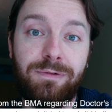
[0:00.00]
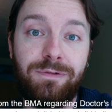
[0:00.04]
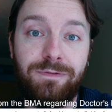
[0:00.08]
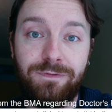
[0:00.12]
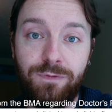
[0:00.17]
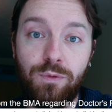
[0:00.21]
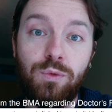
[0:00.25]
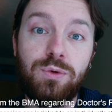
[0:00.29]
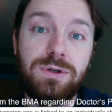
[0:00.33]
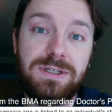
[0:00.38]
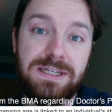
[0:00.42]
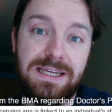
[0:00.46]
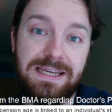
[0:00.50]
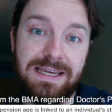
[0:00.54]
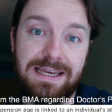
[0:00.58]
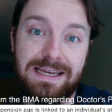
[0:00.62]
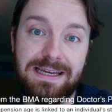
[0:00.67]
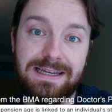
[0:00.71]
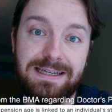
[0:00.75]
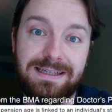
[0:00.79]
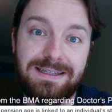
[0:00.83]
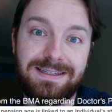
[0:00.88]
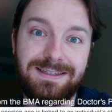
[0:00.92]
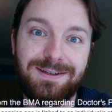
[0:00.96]
of 40
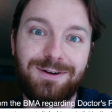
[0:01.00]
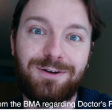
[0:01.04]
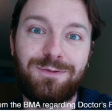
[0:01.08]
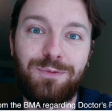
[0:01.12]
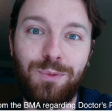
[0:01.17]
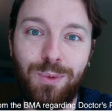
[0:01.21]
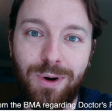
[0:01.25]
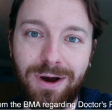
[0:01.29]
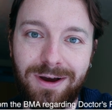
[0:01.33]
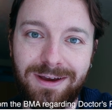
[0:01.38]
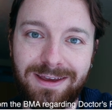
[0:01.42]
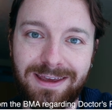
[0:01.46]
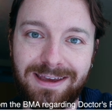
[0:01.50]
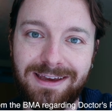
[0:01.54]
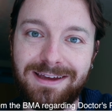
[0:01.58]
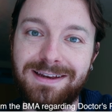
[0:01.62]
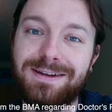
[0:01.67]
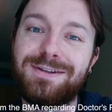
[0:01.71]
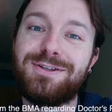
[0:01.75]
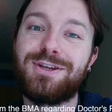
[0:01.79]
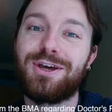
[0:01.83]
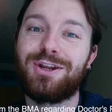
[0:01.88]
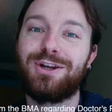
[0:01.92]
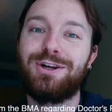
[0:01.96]
years of working,
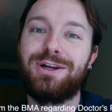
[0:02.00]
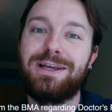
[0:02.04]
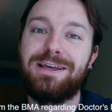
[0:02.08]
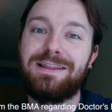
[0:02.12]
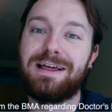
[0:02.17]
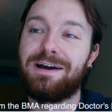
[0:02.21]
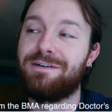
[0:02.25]
and suddenly